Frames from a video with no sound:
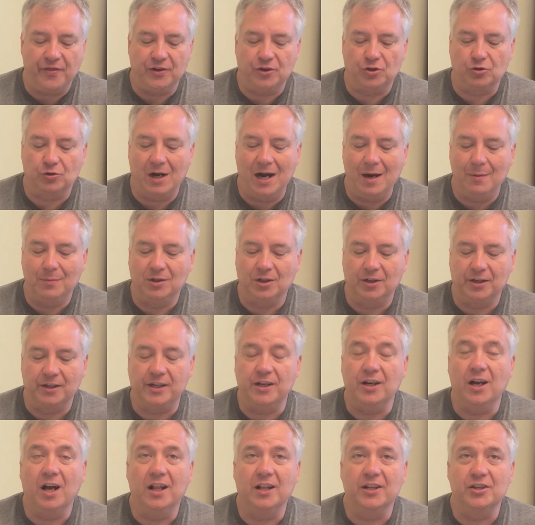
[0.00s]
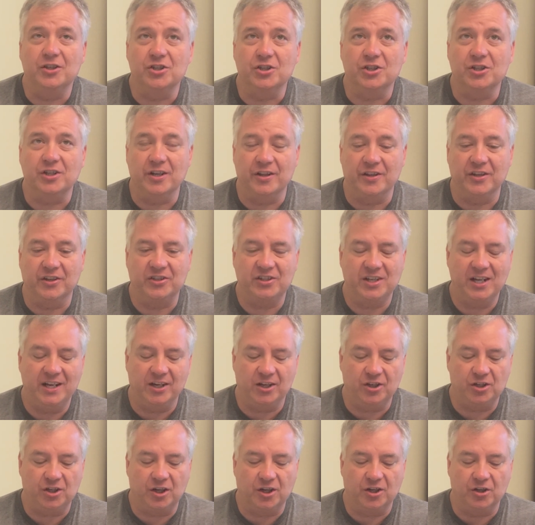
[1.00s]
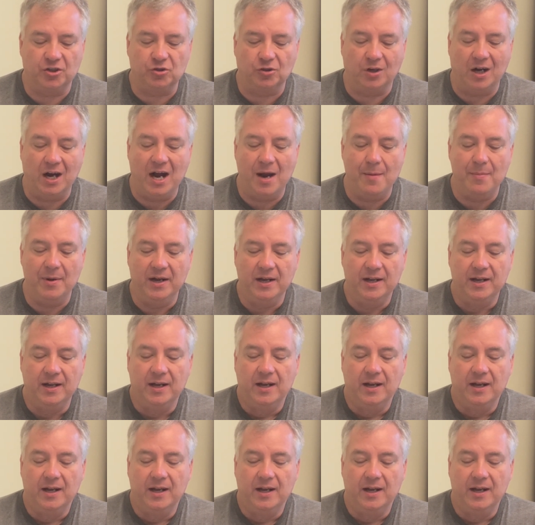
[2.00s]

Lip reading: the tribal archaeologist of the Seneca tribe,